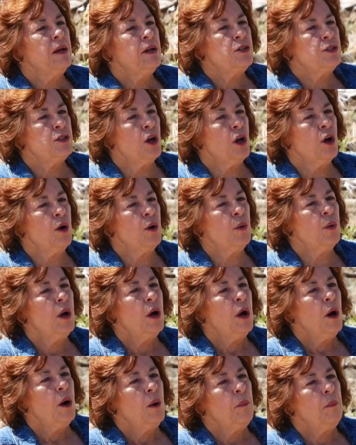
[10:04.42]
So
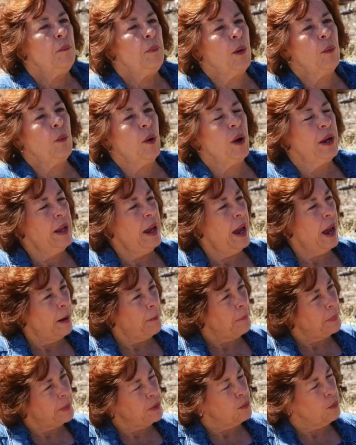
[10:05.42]
but what
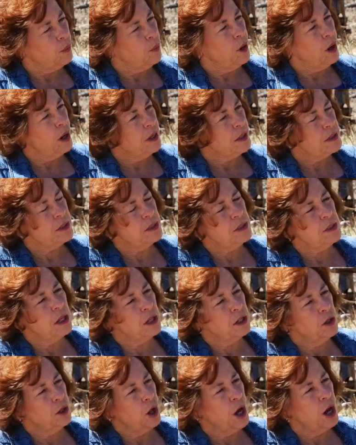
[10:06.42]
happened was a
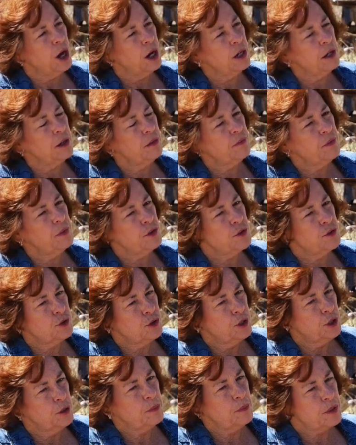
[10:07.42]
lot of the
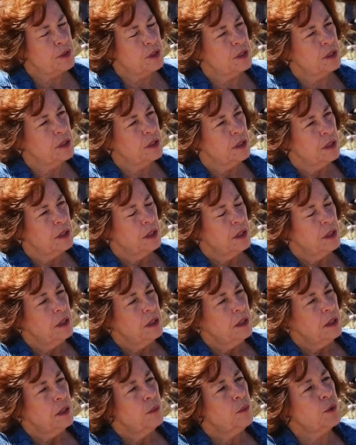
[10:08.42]
troops
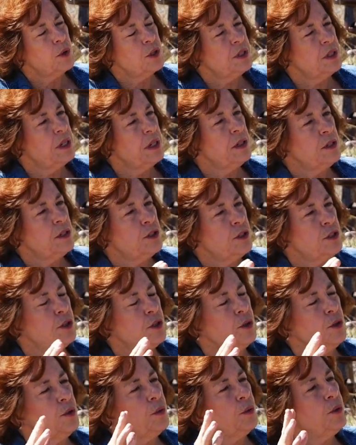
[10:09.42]
were sent
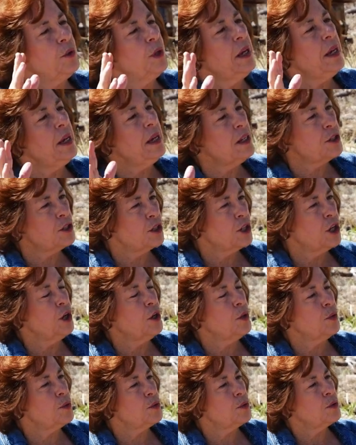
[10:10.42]
to the East
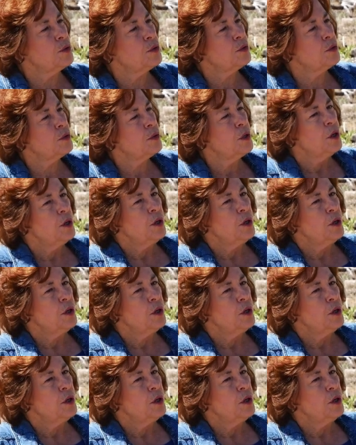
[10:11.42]
Coast